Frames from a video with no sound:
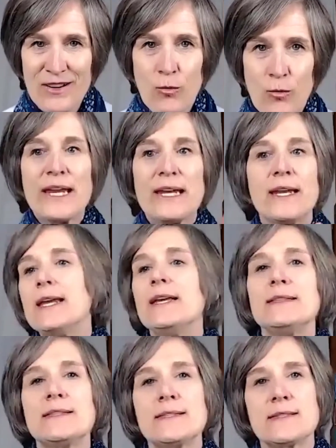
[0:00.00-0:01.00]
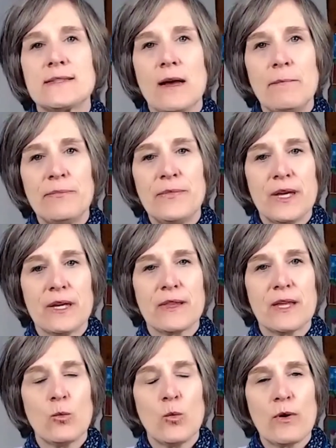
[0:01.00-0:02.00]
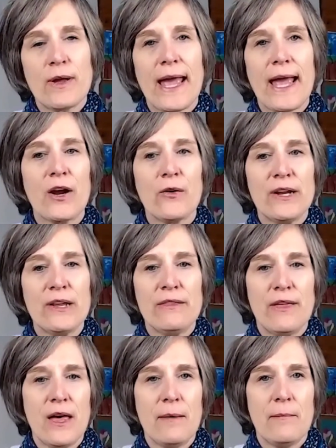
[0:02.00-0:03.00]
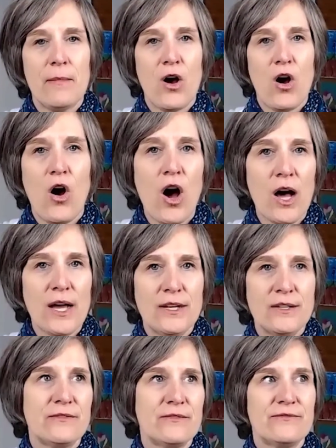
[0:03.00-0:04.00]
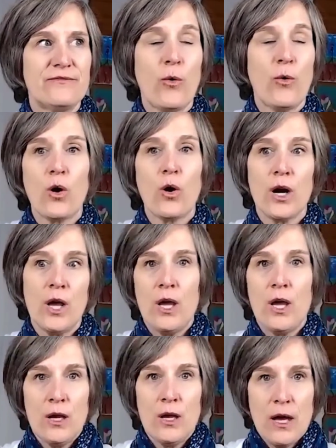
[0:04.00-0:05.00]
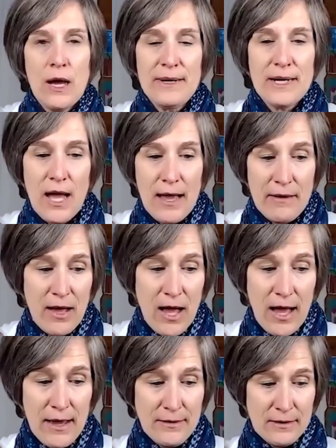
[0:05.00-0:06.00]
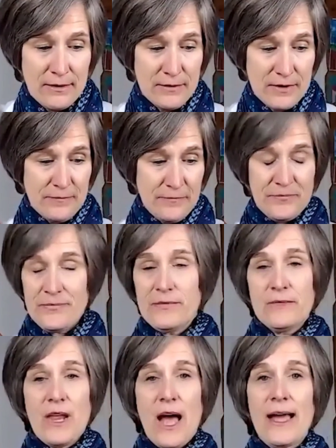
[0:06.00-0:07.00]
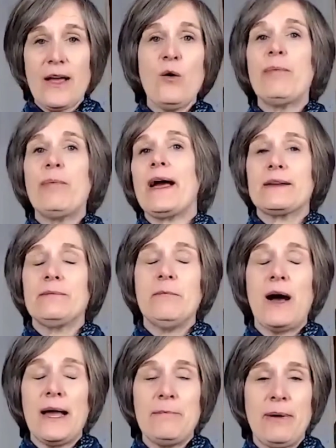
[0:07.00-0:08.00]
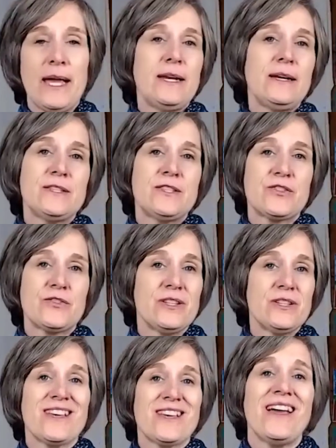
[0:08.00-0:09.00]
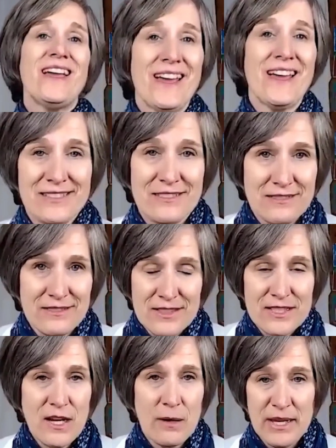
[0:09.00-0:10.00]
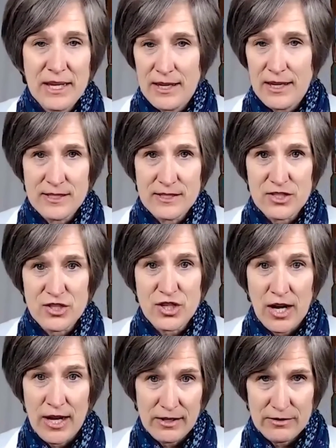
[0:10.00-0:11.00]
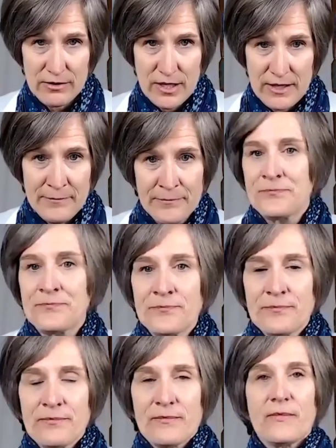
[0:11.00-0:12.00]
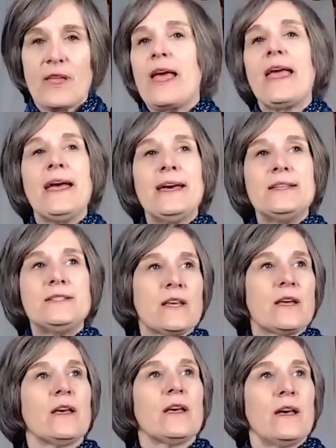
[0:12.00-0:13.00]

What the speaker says: We need something that will carry them on for, I go back, my pain history is I had stomach aches as a child. And